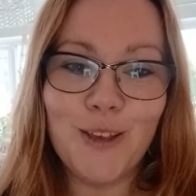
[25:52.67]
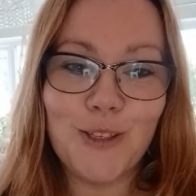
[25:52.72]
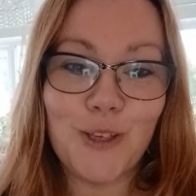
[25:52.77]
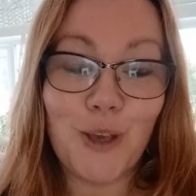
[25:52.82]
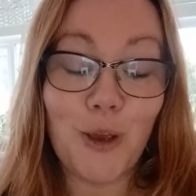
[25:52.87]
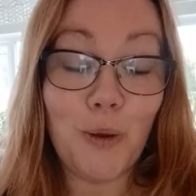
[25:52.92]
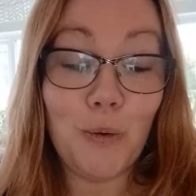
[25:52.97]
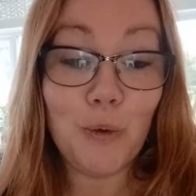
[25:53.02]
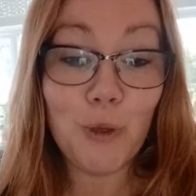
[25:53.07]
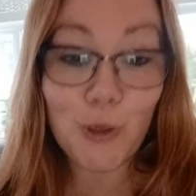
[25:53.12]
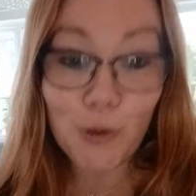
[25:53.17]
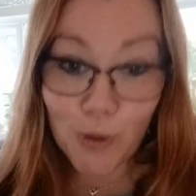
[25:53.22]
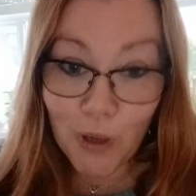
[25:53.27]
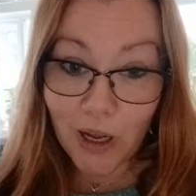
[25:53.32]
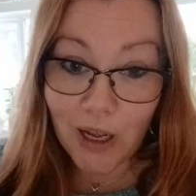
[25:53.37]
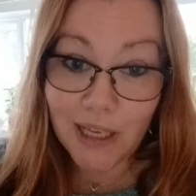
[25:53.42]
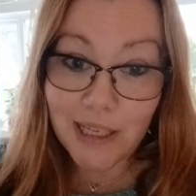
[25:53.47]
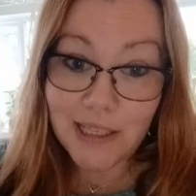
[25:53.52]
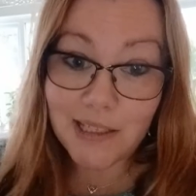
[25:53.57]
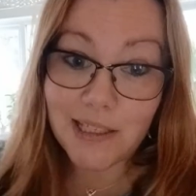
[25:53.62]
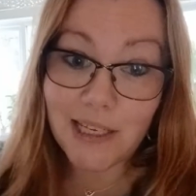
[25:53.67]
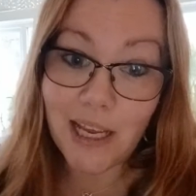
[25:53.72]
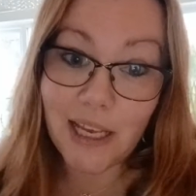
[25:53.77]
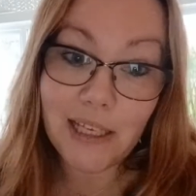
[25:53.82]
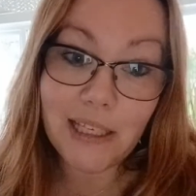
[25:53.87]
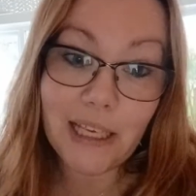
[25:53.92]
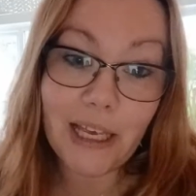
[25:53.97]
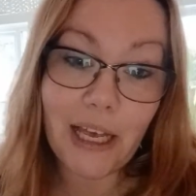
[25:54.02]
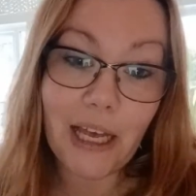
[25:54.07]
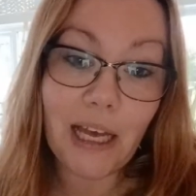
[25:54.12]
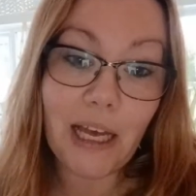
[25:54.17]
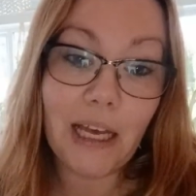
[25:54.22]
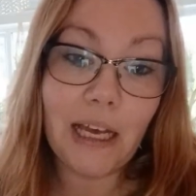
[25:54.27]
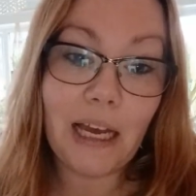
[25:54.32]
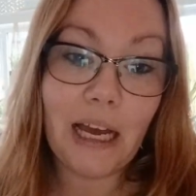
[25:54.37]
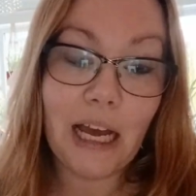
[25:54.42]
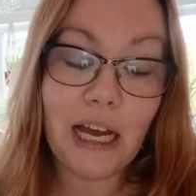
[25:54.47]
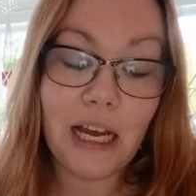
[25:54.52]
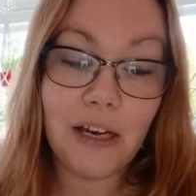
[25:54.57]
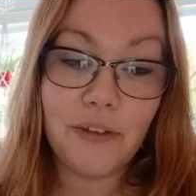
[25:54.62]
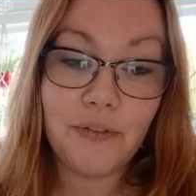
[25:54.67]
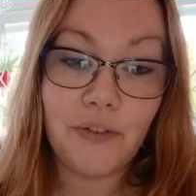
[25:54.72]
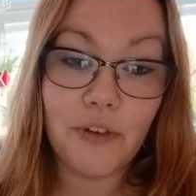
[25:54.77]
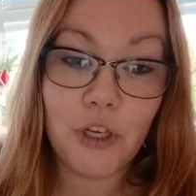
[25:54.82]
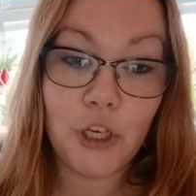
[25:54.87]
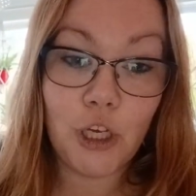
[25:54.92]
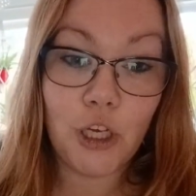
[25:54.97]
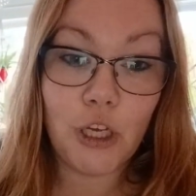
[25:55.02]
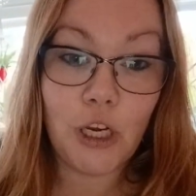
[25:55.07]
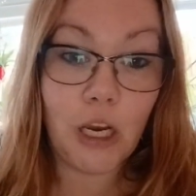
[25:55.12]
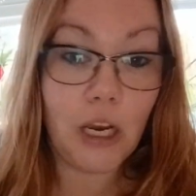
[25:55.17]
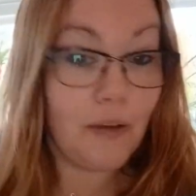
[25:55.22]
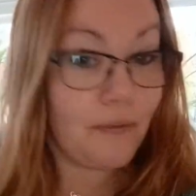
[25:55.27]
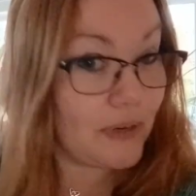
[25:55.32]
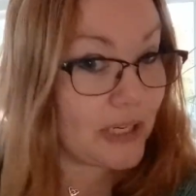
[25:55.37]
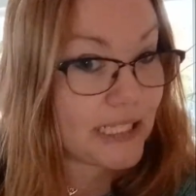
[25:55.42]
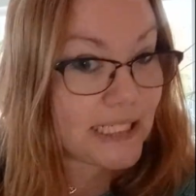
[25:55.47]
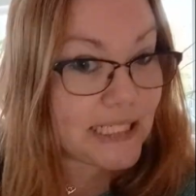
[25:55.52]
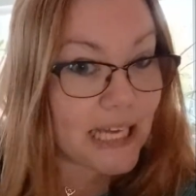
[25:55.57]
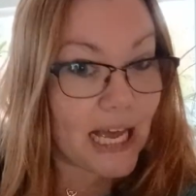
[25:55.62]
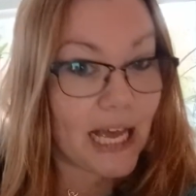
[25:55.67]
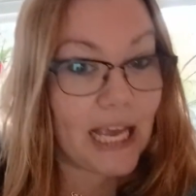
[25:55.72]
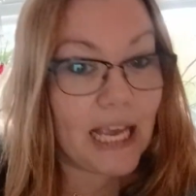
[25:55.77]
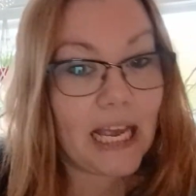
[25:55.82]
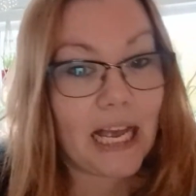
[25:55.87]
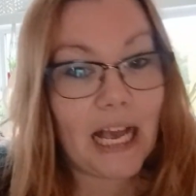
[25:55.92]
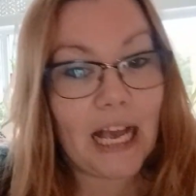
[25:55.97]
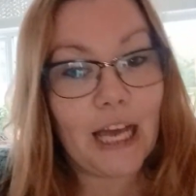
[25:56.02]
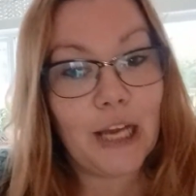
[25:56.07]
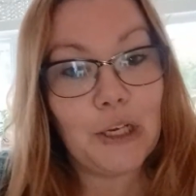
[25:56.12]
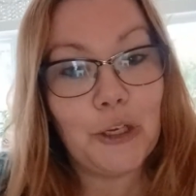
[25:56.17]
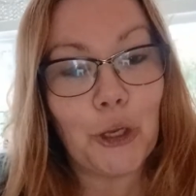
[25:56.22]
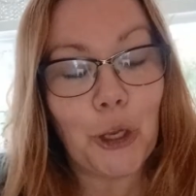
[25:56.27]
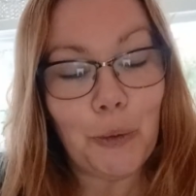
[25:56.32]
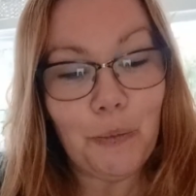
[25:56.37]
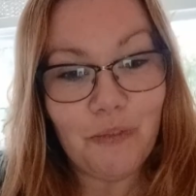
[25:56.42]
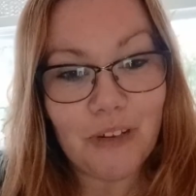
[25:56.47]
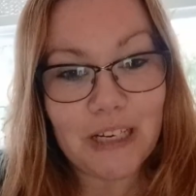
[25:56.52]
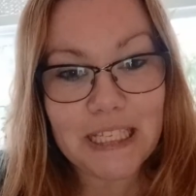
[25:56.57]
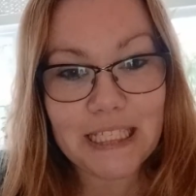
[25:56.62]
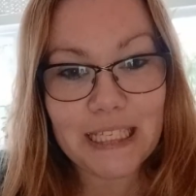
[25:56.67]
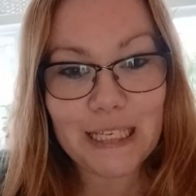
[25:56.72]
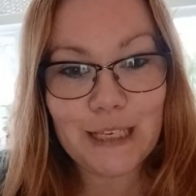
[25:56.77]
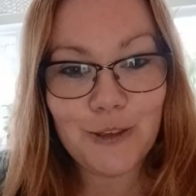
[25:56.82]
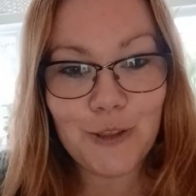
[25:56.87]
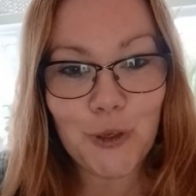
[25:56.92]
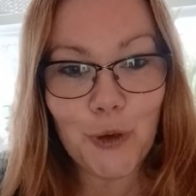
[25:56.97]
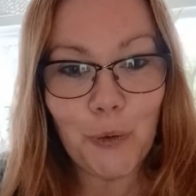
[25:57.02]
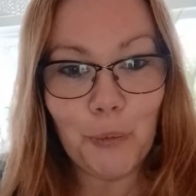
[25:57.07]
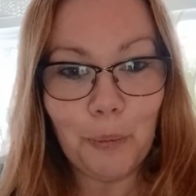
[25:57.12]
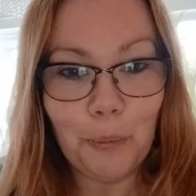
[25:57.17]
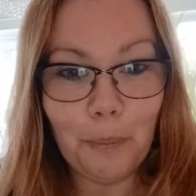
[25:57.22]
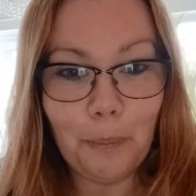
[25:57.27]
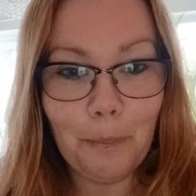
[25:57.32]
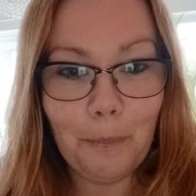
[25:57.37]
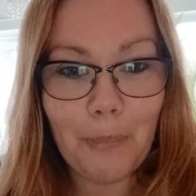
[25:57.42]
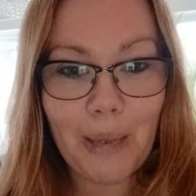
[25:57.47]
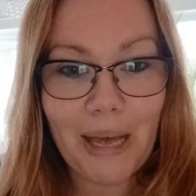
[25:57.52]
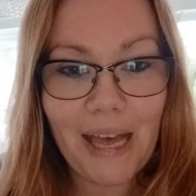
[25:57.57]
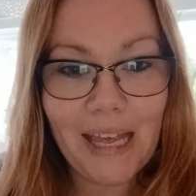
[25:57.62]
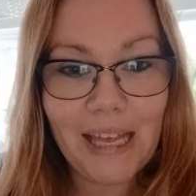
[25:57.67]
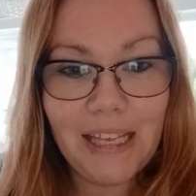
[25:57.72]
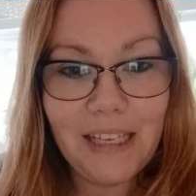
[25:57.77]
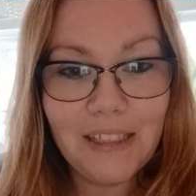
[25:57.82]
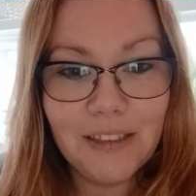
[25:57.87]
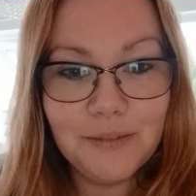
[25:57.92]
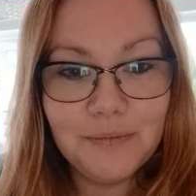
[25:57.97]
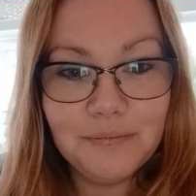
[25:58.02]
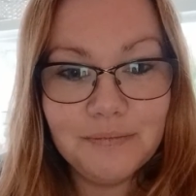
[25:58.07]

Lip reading: So you guys take care, have a lovely day, and hopefully see you soon. Bye.